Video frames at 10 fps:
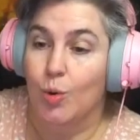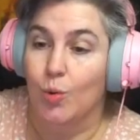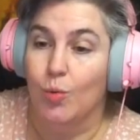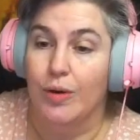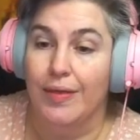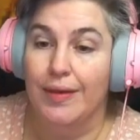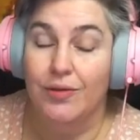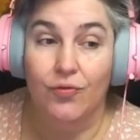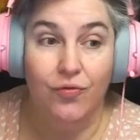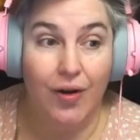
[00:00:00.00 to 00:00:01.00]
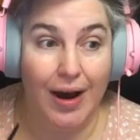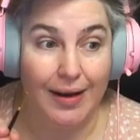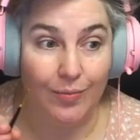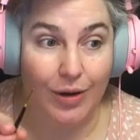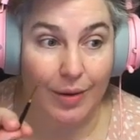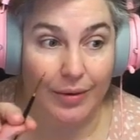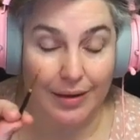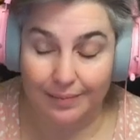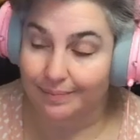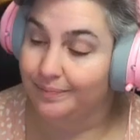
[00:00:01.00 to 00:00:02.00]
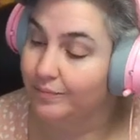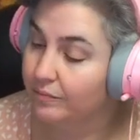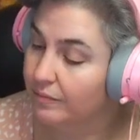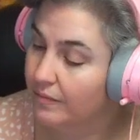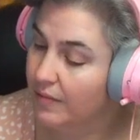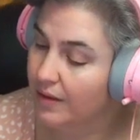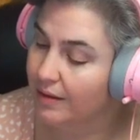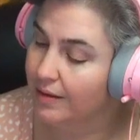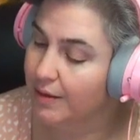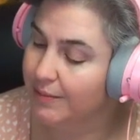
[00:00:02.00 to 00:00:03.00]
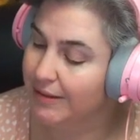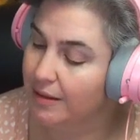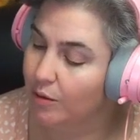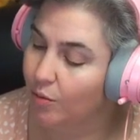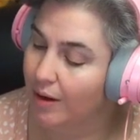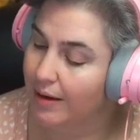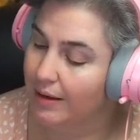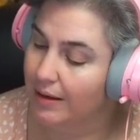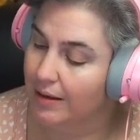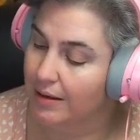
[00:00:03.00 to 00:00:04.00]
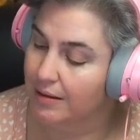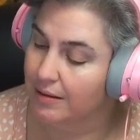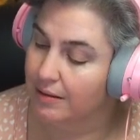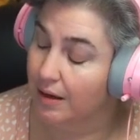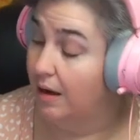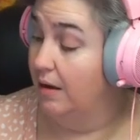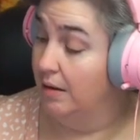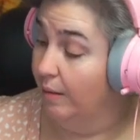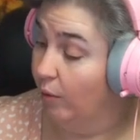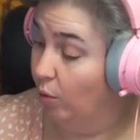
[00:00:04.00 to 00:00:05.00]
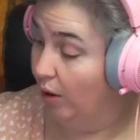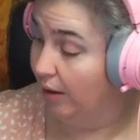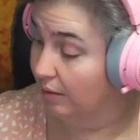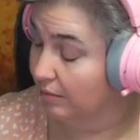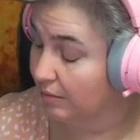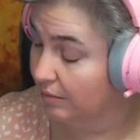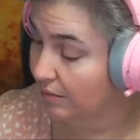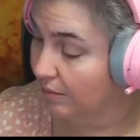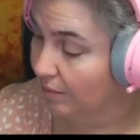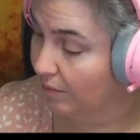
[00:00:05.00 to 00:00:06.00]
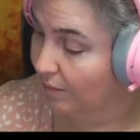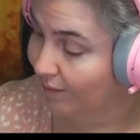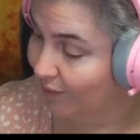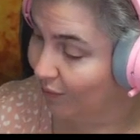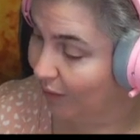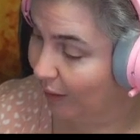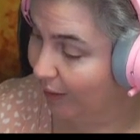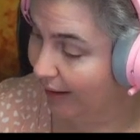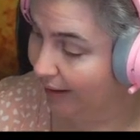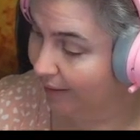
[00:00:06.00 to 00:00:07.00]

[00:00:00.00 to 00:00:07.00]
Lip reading: with this fine baby. This particular one is number 1. Okay.